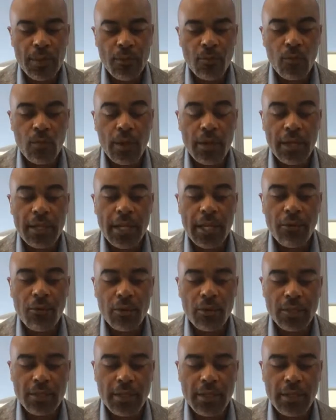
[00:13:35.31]
Well,
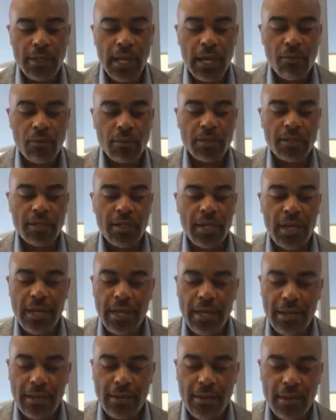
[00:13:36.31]
I would say
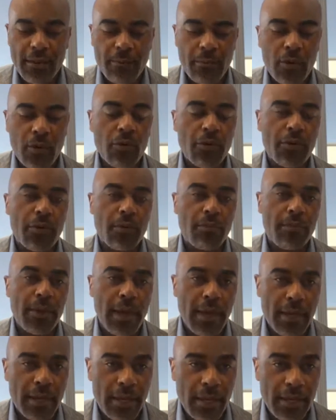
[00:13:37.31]
in both
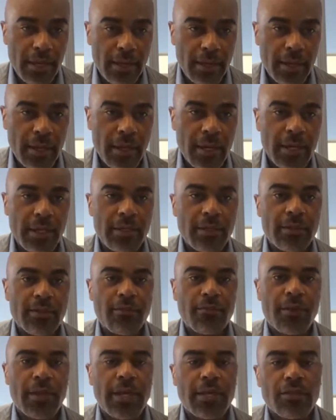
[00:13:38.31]
banking and
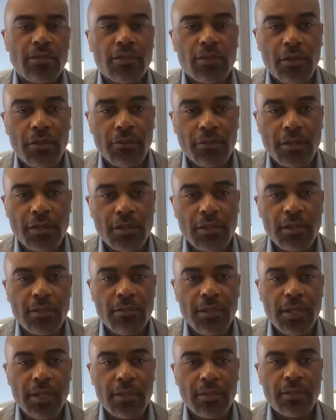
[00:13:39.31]
financial services
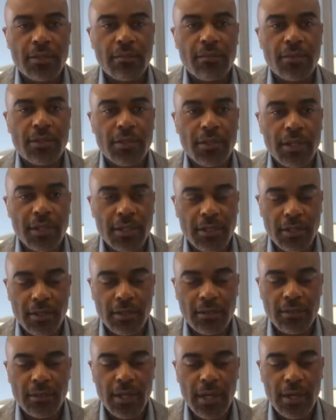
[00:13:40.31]
committees in
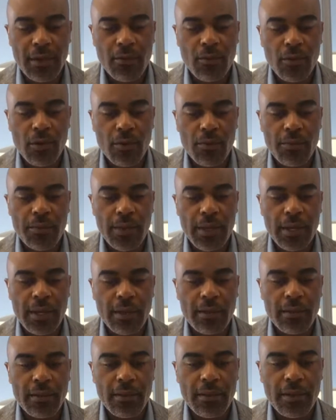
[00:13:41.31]
particular, they will
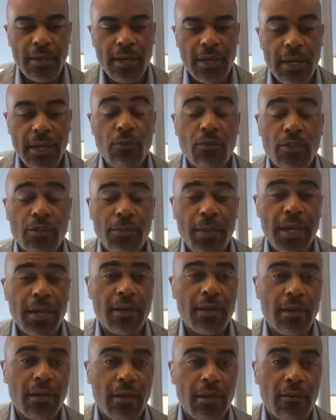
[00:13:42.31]
be, it was made
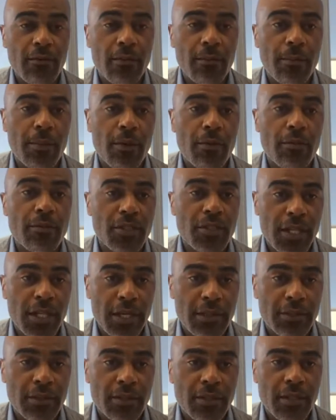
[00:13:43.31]
clear from both
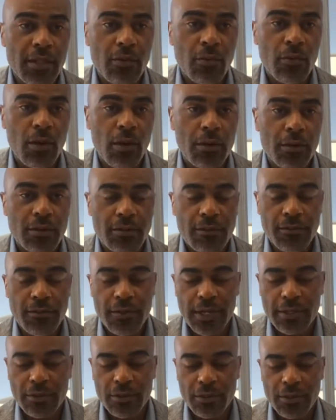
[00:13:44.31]
chairs, Chair Waters of
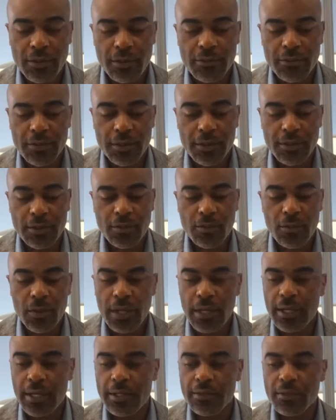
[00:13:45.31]
Financial Services as
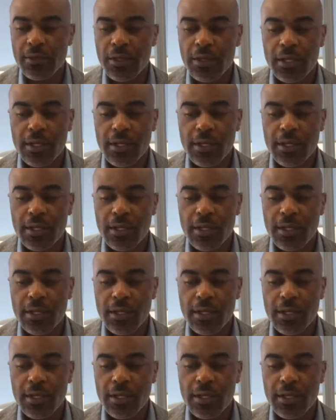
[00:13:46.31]
well as